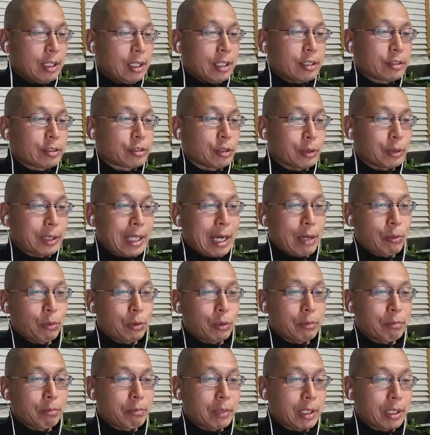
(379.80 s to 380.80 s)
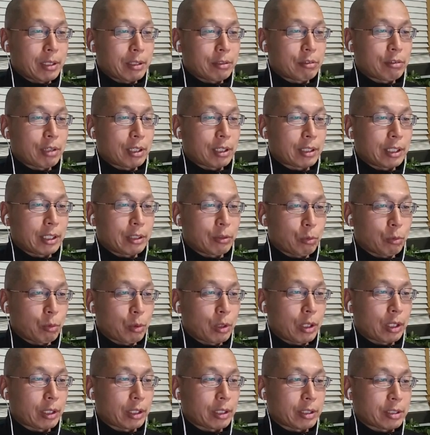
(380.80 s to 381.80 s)
So that wouldn't mean the drug didn't
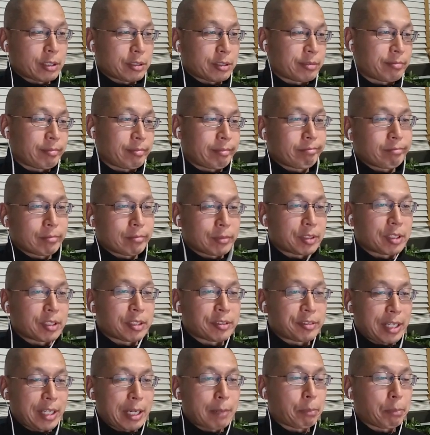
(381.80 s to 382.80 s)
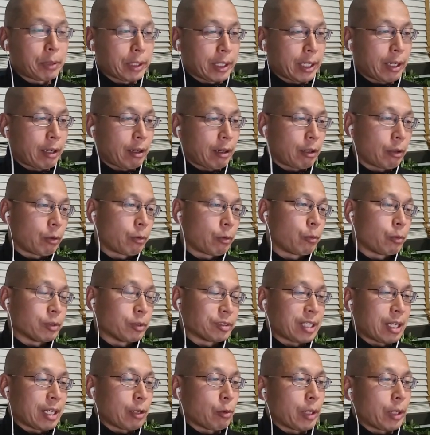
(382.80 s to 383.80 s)
work. It just, the sampling error was
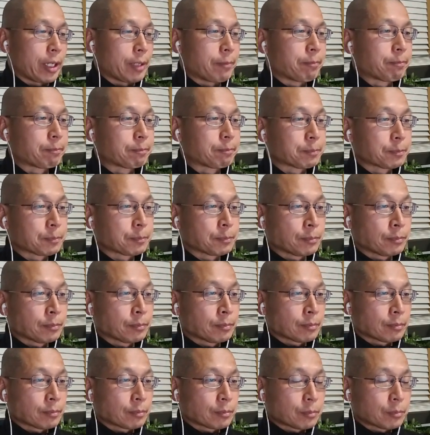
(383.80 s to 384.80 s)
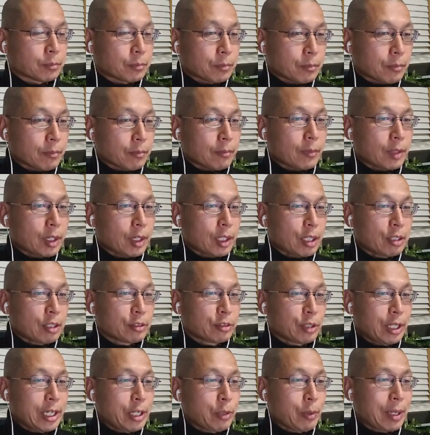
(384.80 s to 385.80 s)
that way.
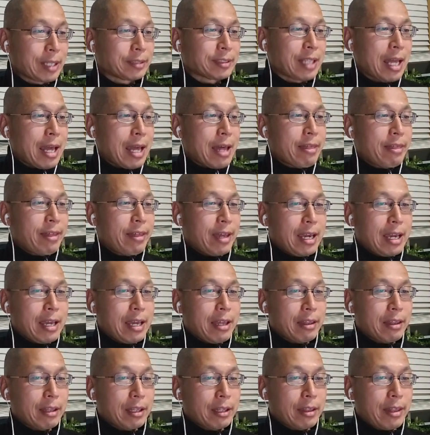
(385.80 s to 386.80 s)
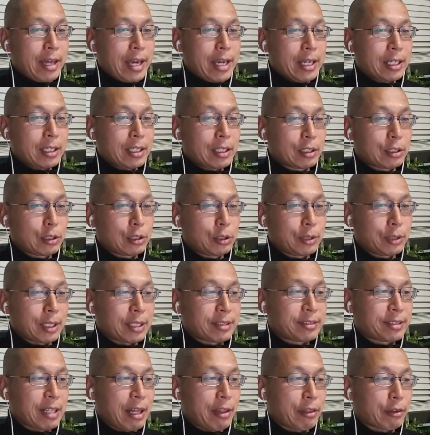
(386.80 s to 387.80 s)
So anyways, they conclude that
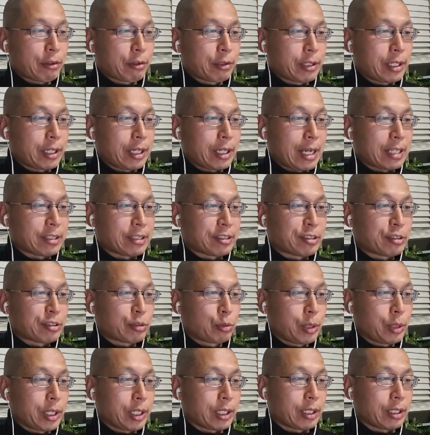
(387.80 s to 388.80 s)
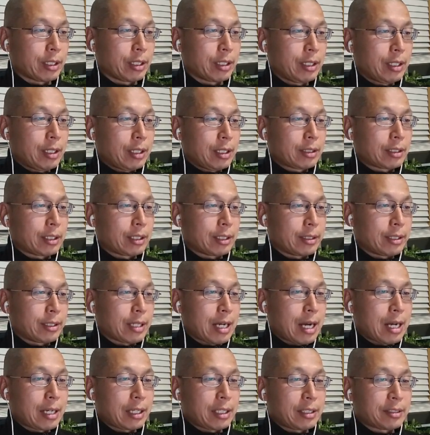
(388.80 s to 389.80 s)
South Korea and Sweden did
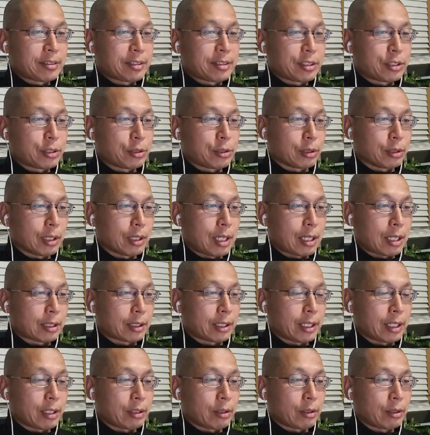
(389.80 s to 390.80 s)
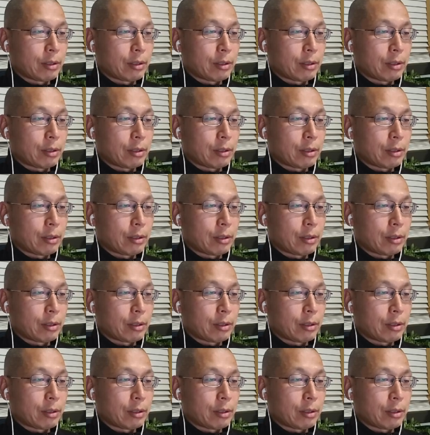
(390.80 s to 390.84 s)
not institute a lockdown,